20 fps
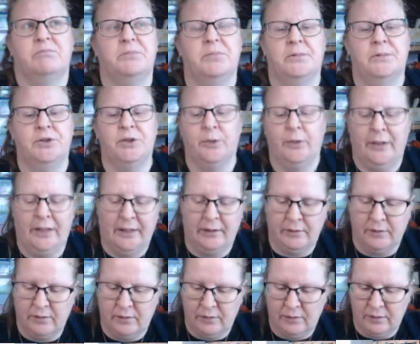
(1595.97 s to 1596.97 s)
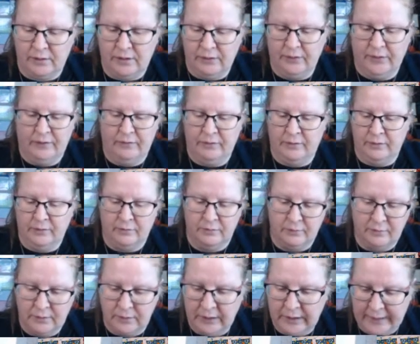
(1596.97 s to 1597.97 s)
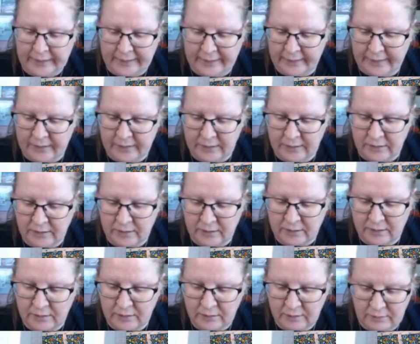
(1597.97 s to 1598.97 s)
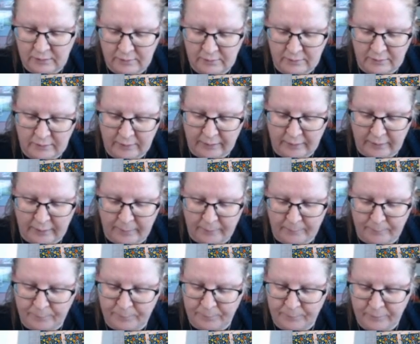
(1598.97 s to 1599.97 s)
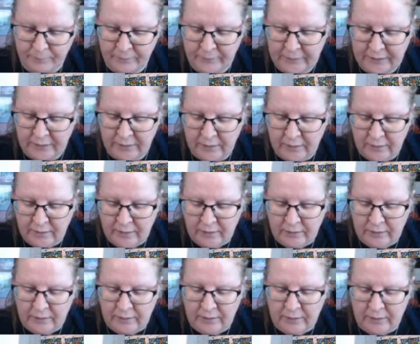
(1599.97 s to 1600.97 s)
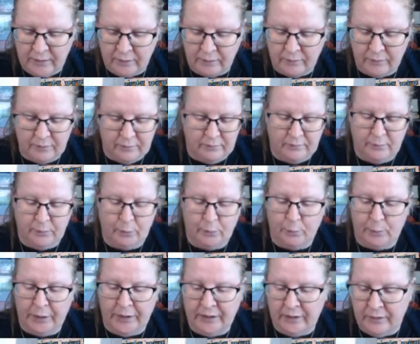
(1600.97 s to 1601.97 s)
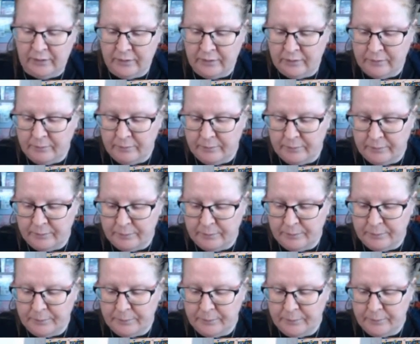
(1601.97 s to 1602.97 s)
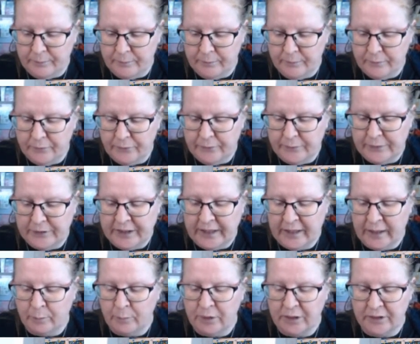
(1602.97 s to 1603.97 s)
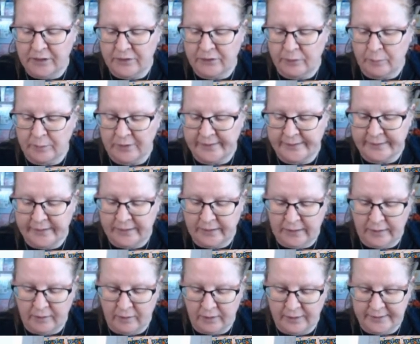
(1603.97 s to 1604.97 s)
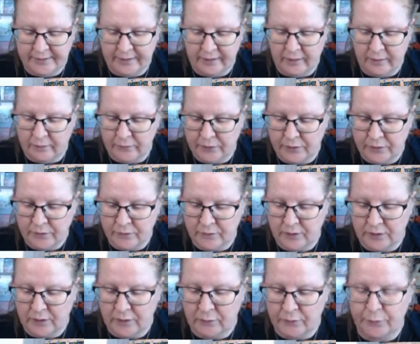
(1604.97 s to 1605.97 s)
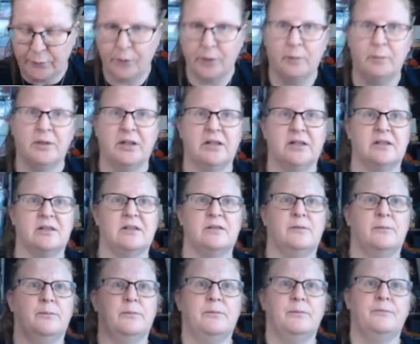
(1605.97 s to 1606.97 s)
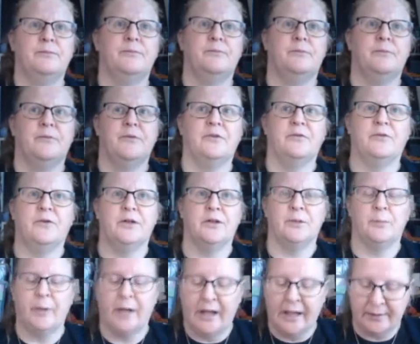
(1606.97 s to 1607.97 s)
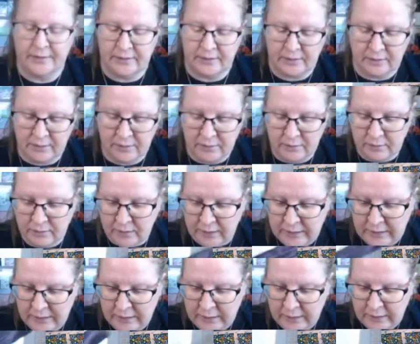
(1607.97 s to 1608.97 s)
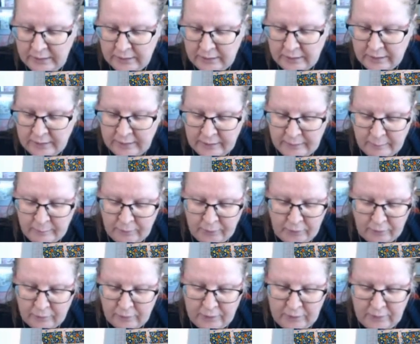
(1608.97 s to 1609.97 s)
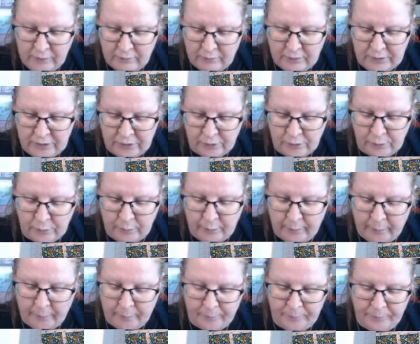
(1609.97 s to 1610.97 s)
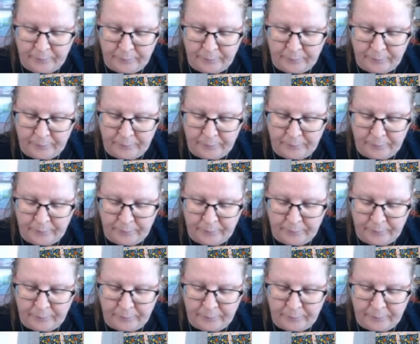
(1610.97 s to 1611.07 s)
two houses, if even. And, you know, we're 10 minutes from the city ourselves. So 40 minutes further past, you're into